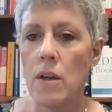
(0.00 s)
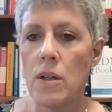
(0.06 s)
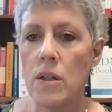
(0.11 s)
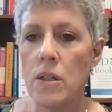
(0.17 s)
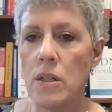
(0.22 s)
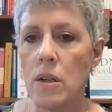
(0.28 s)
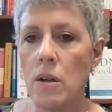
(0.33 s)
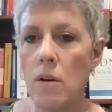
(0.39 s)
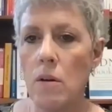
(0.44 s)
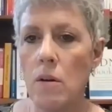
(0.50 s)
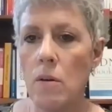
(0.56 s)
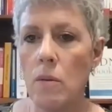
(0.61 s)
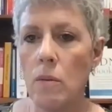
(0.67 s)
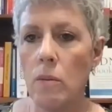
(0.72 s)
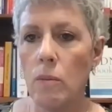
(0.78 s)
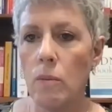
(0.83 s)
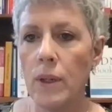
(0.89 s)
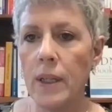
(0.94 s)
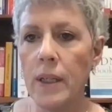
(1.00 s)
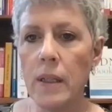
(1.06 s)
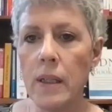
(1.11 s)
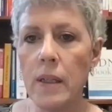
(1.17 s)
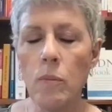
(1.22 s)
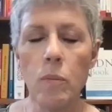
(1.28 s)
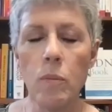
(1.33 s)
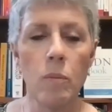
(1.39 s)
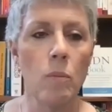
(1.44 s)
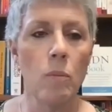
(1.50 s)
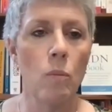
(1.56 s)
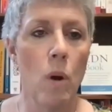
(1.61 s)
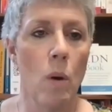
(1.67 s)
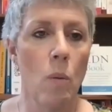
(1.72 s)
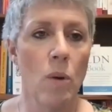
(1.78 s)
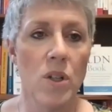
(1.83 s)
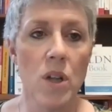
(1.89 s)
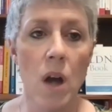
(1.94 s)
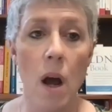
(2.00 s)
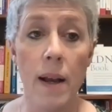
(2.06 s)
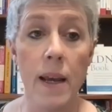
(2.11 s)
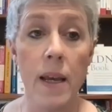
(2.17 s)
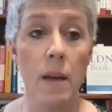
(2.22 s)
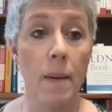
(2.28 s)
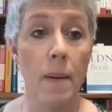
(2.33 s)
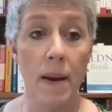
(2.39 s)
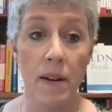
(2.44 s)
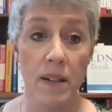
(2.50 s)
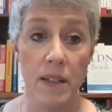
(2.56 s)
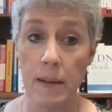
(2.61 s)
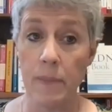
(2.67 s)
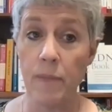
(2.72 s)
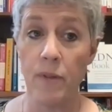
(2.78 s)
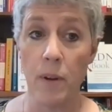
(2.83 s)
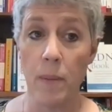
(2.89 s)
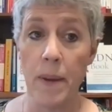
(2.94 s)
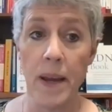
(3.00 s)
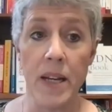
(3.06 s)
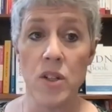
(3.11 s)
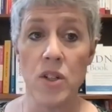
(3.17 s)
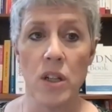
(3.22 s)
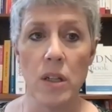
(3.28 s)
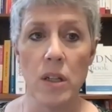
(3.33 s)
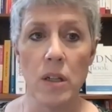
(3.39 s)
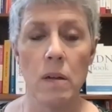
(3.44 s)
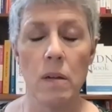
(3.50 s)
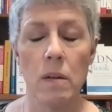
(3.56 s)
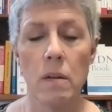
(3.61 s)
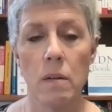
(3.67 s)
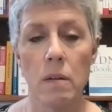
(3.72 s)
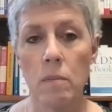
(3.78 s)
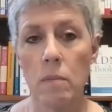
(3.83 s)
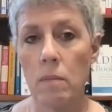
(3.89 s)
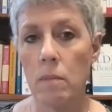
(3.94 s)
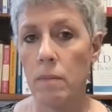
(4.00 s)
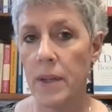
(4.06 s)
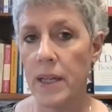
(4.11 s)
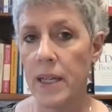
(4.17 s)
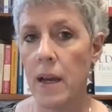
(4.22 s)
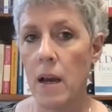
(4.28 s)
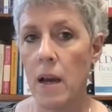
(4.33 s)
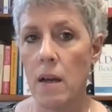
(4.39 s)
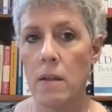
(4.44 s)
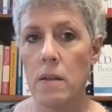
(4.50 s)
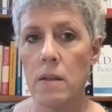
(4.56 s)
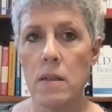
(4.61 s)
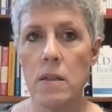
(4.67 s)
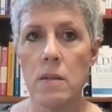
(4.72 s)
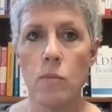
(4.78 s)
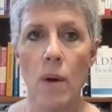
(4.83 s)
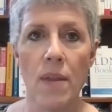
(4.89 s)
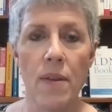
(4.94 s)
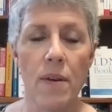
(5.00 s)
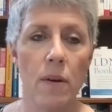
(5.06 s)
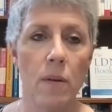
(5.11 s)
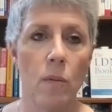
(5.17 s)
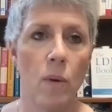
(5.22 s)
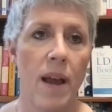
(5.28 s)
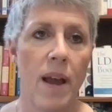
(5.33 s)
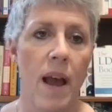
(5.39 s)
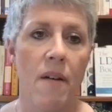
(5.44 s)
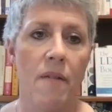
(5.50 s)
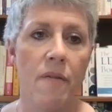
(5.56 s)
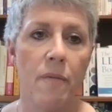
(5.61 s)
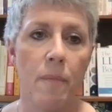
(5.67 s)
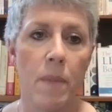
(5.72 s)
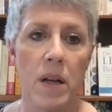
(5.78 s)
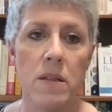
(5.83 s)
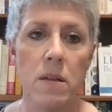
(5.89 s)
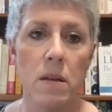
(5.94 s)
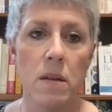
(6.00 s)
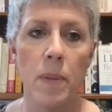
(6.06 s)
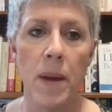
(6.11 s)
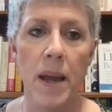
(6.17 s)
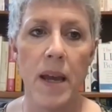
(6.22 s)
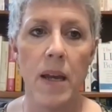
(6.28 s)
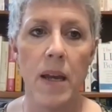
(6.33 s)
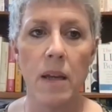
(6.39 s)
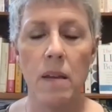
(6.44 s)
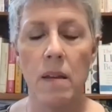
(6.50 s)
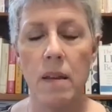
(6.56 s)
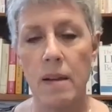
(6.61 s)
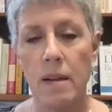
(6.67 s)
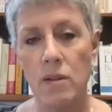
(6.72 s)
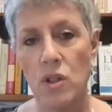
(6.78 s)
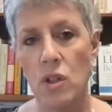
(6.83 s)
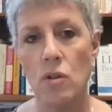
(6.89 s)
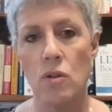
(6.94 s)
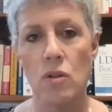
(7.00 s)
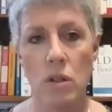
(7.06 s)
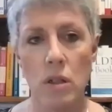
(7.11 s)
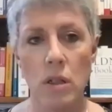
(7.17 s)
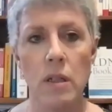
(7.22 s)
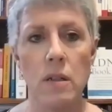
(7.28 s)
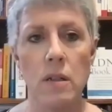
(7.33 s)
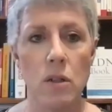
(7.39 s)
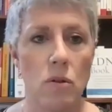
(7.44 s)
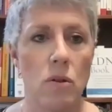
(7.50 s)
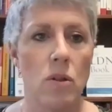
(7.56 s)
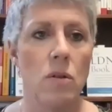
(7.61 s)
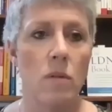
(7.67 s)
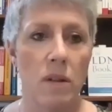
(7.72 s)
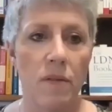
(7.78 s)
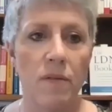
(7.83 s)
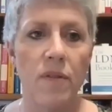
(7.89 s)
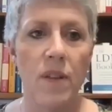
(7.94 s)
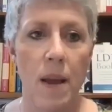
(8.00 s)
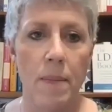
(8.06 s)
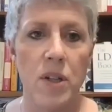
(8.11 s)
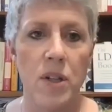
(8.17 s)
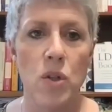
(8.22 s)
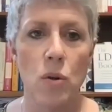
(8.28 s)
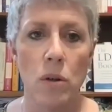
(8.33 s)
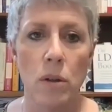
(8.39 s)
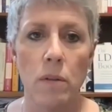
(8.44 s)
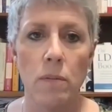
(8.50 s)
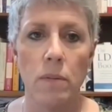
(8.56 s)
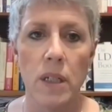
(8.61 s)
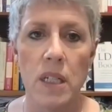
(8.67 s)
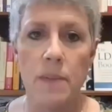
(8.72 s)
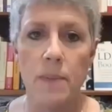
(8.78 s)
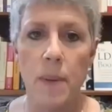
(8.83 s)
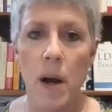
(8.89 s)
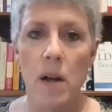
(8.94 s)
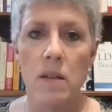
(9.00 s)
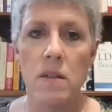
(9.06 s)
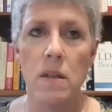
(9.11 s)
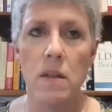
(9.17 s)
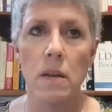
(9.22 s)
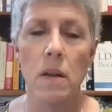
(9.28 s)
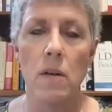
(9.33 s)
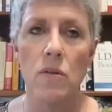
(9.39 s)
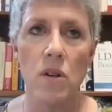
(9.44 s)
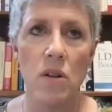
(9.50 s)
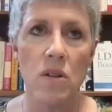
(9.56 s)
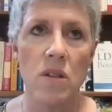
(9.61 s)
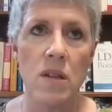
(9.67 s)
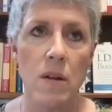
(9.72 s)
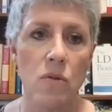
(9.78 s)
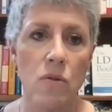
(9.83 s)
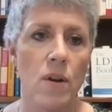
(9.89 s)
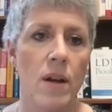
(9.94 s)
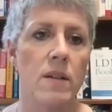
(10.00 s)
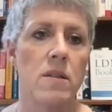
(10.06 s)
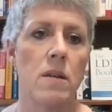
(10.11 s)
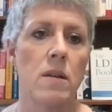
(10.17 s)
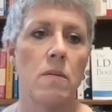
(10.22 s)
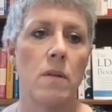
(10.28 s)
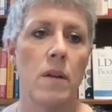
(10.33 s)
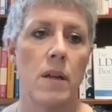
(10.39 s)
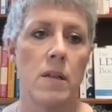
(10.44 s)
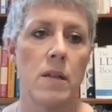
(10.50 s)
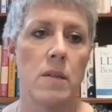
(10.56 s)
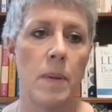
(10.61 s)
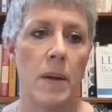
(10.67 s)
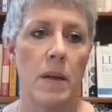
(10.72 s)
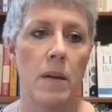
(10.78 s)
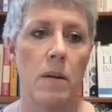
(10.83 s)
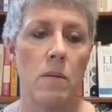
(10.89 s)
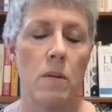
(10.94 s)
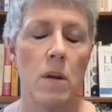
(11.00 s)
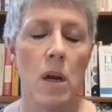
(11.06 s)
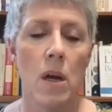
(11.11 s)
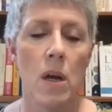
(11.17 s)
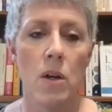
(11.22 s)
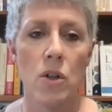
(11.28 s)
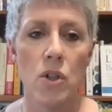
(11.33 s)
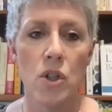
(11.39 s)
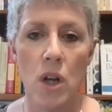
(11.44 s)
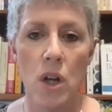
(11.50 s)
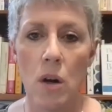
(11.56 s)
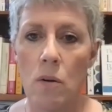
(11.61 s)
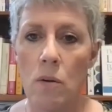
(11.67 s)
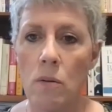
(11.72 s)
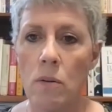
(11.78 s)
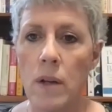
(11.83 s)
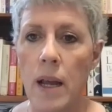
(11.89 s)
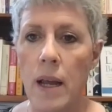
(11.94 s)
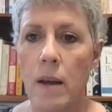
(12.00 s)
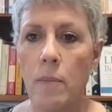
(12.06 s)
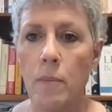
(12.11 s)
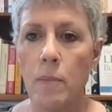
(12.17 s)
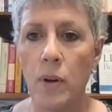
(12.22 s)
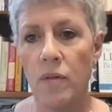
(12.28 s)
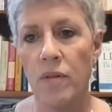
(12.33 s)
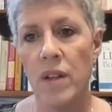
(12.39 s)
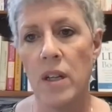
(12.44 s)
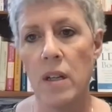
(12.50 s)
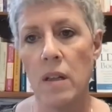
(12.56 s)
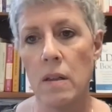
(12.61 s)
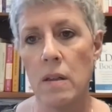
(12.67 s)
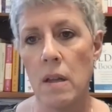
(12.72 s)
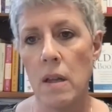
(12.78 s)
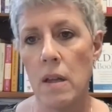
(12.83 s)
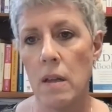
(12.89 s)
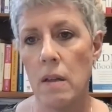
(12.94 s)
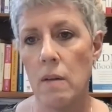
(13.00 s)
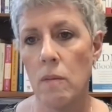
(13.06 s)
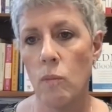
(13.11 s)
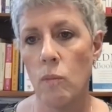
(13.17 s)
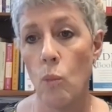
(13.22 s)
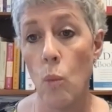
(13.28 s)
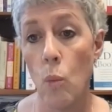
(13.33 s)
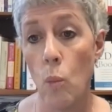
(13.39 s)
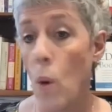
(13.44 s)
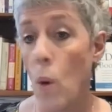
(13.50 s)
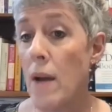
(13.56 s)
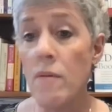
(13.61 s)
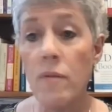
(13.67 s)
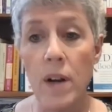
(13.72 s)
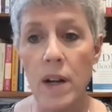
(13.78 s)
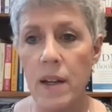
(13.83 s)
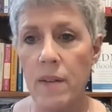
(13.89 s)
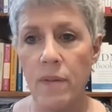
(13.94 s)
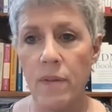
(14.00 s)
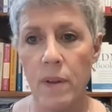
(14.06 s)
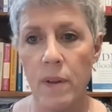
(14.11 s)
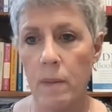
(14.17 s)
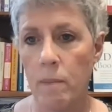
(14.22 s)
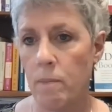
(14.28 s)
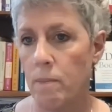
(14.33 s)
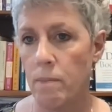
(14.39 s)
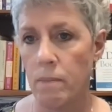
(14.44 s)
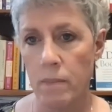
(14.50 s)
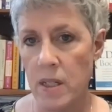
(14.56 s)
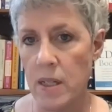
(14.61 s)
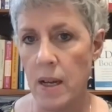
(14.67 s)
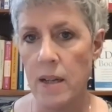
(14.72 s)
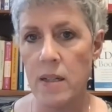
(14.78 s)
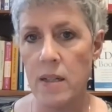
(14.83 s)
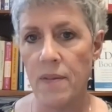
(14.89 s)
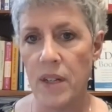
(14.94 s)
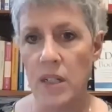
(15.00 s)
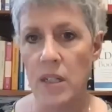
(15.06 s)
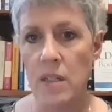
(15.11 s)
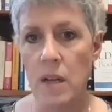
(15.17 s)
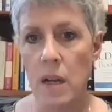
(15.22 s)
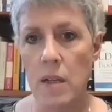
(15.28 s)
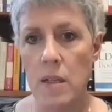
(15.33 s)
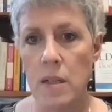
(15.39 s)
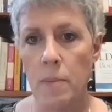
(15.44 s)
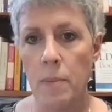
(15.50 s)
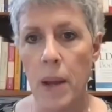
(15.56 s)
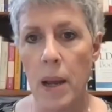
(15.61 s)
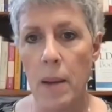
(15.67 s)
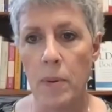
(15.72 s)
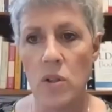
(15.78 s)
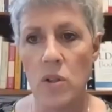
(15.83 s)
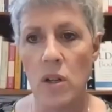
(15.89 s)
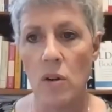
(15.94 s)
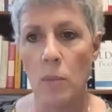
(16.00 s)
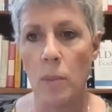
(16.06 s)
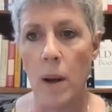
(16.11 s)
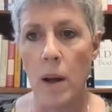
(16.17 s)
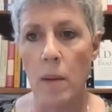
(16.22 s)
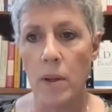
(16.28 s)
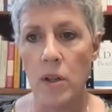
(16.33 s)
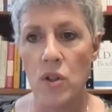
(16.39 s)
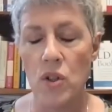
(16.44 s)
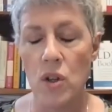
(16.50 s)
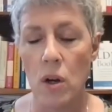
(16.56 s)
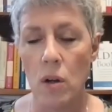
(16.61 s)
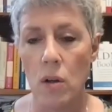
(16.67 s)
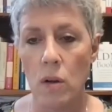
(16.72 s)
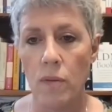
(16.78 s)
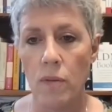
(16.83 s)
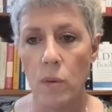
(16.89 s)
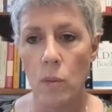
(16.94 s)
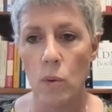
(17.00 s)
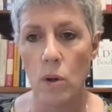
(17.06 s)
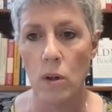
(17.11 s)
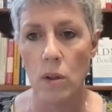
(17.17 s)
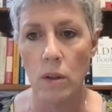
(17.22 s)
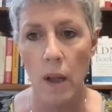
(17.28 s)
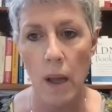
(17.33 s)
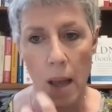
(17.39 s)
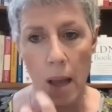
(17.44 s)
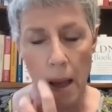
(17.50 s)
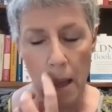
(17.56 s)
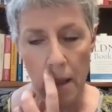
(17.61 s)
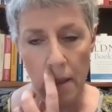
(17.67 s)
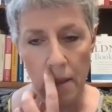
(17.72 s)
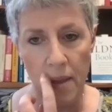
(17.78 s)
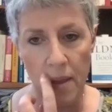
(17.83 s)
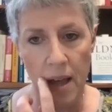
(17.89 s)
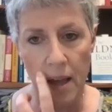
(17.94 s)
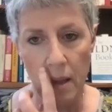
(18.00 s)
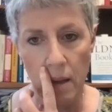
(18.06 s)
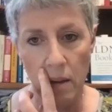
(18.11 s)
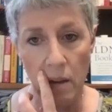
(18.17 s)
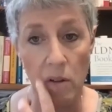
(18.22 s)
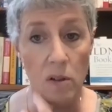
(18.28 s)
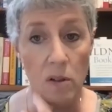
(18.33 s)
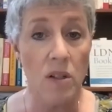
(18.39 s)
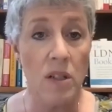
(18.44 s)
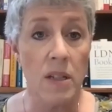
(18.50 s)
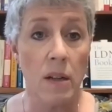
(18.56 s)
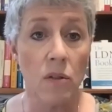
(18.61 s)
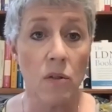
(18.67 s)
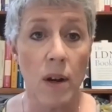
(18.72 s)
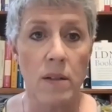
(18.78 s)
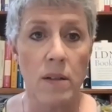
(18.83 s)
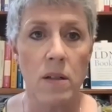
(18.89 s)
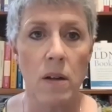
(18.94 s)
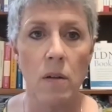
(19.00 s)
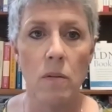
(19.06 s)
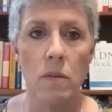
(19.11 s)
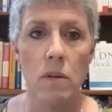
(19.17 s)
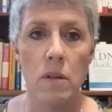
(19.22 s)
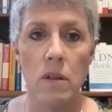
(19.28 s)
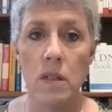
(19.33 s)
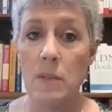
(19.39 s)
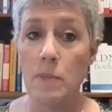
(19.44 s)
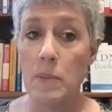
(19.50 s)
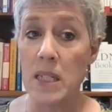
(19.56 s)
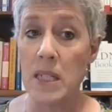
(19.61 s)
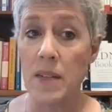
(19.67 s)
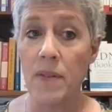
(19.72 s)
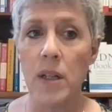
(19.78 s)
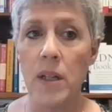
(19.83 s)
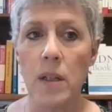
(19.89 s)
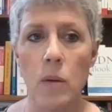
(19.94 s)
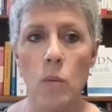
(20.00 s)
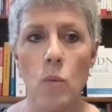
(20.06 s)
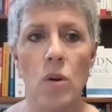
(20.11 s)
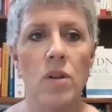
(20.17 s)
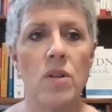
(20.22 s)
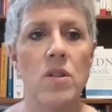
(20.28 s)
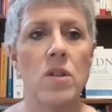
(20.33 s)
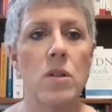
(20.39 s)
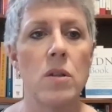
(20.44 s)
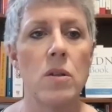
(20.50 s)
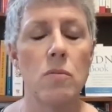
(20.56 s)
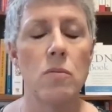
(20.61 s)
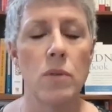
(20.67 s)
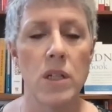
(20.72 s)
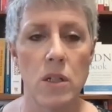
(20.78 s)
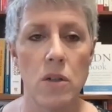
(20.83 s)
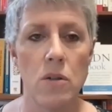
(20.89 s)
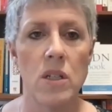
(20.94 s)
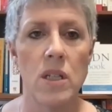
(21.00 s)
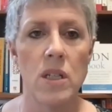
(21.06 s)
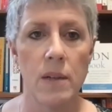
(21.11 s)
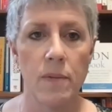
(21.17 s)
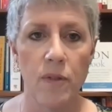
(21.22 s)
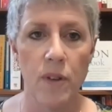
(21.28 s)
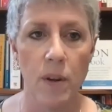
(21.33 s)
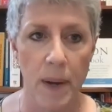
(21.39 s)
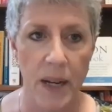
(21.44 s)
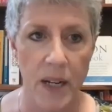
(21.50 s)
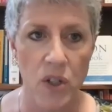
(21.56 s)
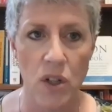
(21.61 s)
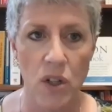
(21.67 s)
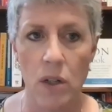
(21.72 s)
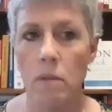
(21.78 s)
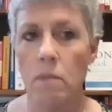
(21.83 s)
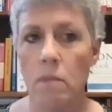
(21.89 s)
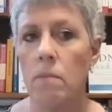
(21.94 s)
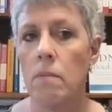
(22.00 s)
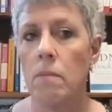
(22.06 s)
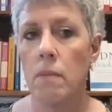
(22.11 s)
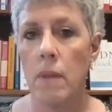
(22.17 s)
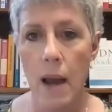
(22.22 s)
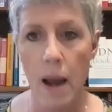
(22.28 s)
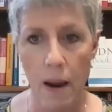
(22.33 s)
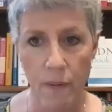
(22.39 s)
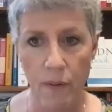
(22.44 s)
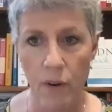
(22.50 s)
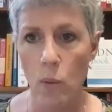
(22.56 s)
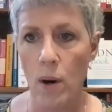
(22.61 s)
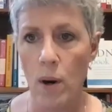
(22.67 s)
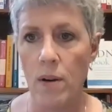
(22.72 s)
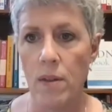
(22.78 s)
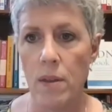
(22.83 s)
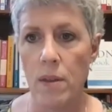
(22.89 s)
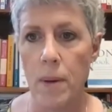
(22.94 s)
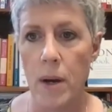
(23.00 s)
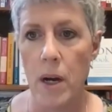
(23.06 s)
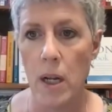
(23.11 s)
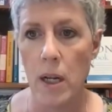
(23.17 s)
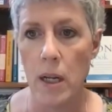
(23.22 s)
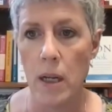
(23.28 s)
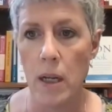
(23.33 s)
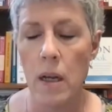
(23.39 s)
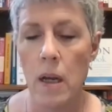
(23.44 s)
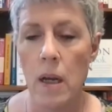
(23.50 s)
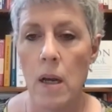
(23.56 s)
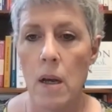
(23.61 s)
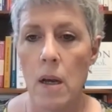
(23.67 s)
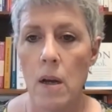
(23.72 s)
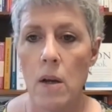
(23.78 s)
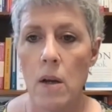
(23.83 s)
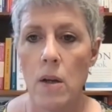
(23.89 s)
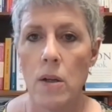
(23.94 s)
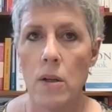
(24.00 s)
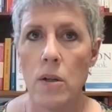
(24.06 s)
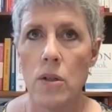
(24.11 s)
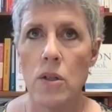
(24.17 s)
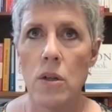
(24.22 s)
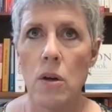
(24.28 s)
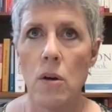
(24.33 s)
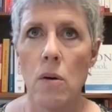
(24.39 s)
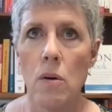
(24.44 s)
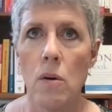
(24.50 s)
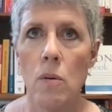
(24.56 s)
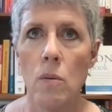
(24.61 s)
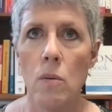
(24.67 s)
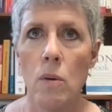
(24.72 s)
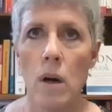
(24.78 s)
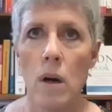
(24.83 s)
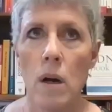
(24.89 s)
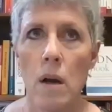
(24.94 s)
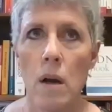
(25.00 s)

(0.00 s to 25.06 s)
So really what we're talking about is inflammation, because whether we have muscle pain, that's usually due to an inflammatory response. And low-dose naltrexone has been shown and proven in a wide variety of scientific studies and papers that are published all over the world that low-dose naltrexone specifically works to reduce inflammation everywhere in the body. So